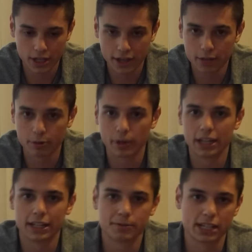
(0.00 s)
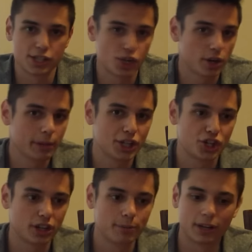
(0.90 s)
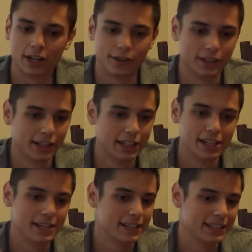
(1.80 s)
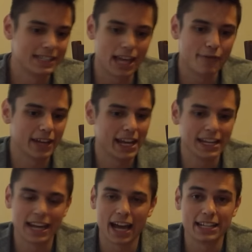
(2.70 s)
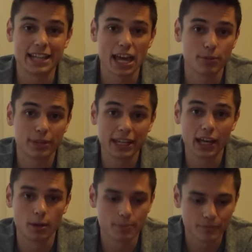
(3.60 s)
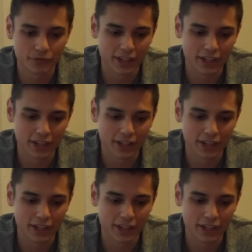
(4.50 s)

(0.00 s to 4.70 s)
or anything, but what I did was I started my stream around 7, 8, 9, 10 p.m.